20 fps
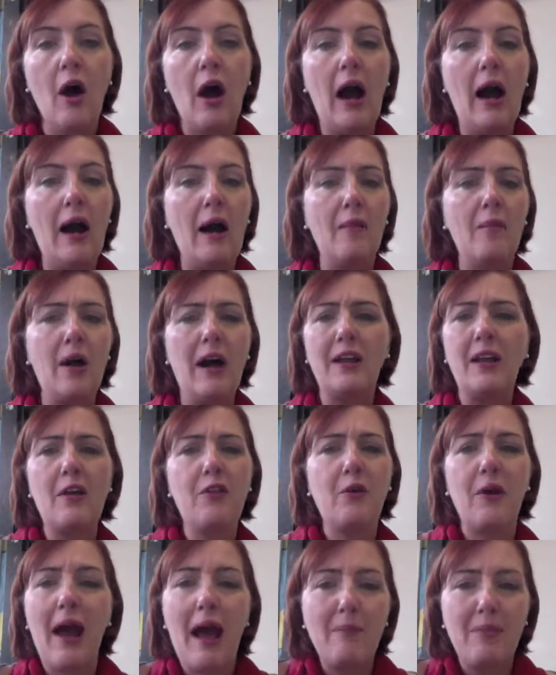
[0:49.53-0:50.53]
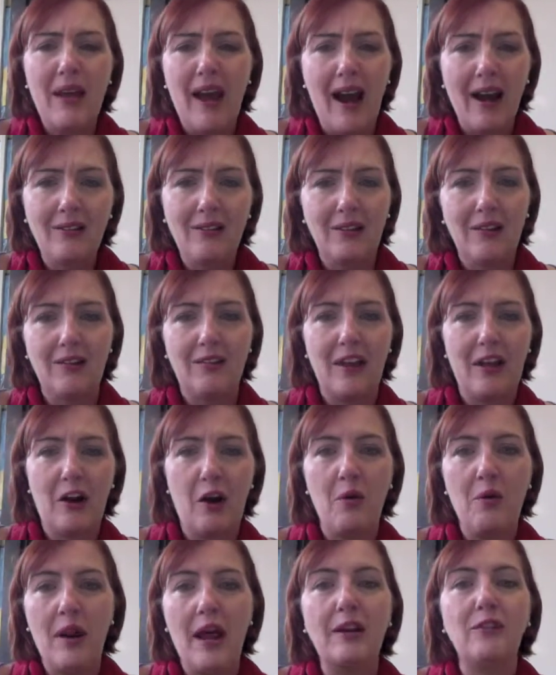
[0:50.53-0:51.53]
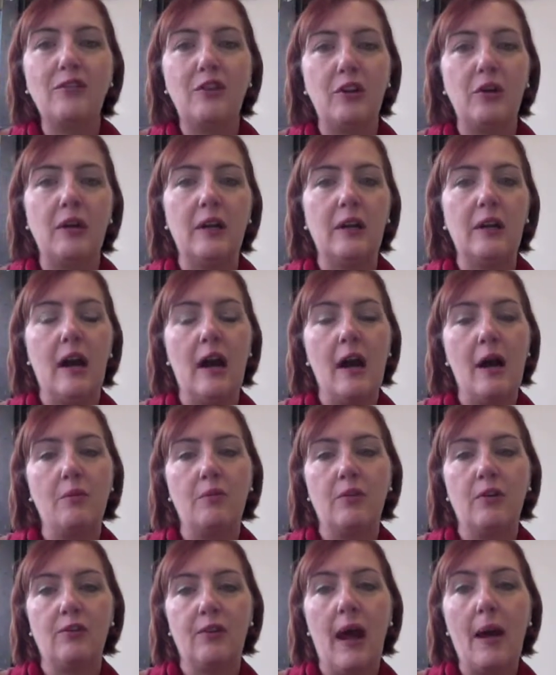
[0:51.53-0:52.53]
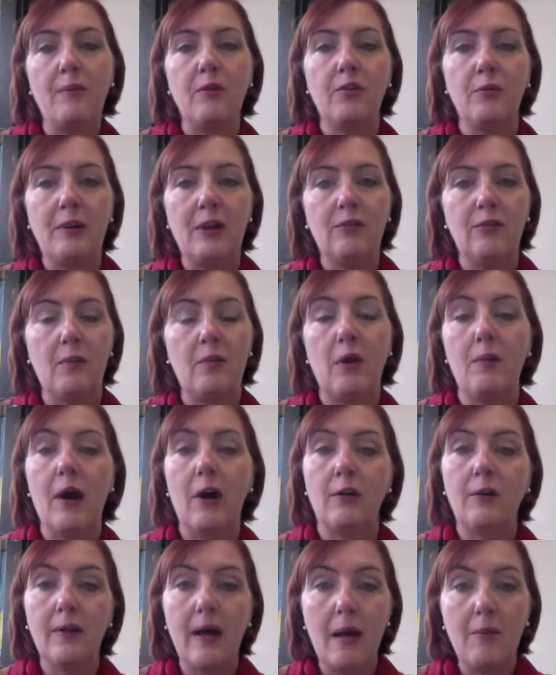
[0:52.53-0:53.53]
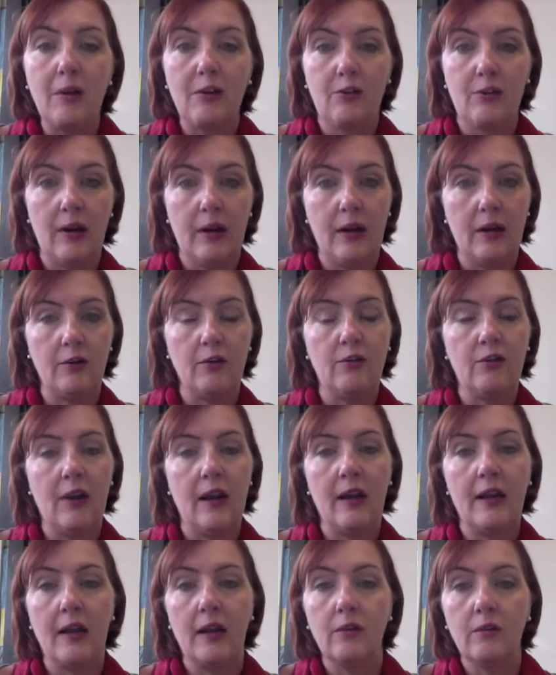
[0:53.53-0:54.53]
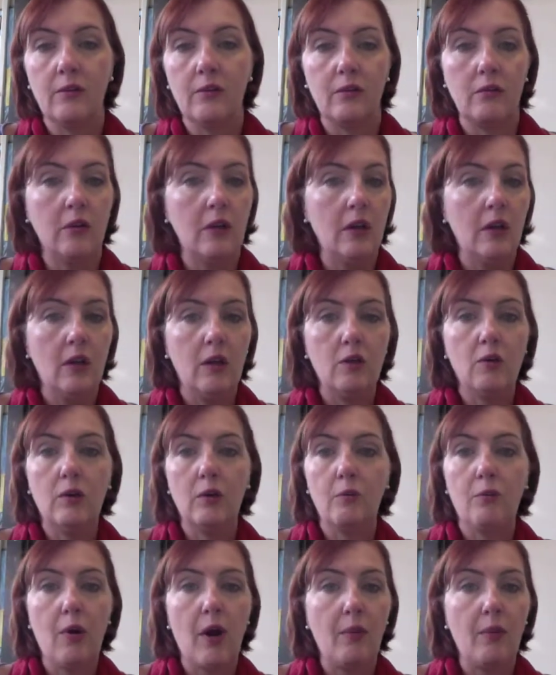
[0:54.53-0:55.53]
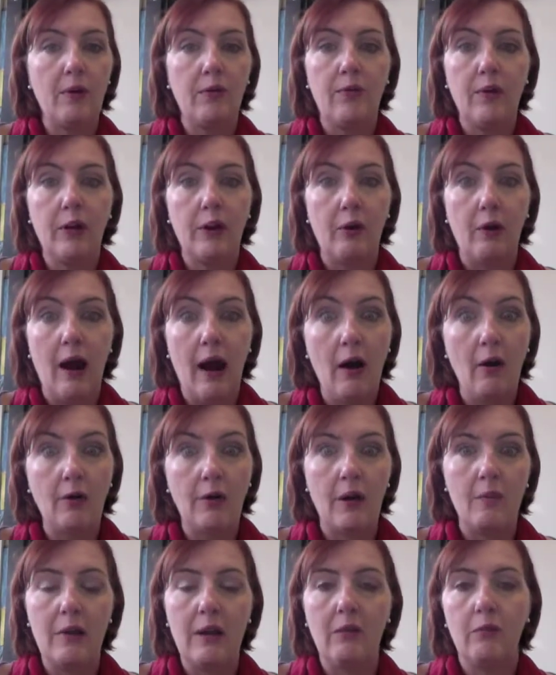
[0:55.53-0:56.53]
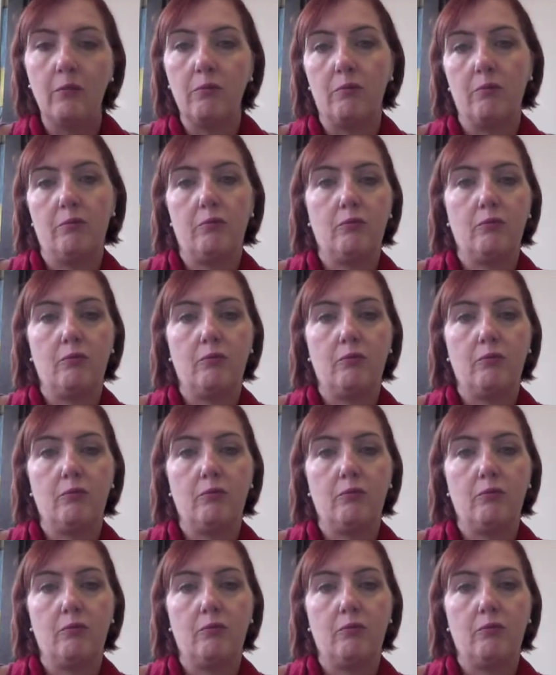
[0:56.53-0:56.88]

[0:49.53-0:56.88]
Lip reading: Another happy accident is that our next unit just happened to be something about climate change, and as you can probably figure out, I mean,